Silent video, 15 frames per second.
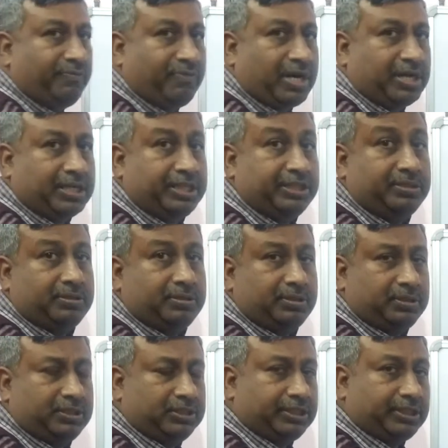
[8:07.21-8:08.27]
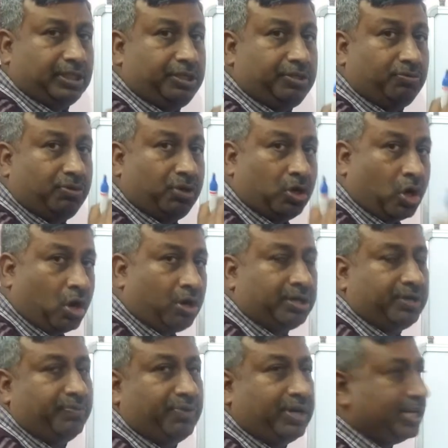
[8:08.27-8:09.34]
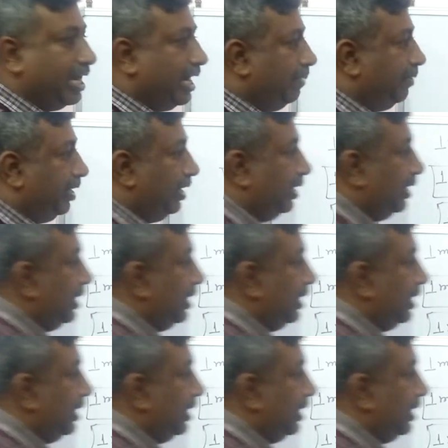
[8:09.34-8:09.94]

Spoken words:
water is equal to not 1 ml.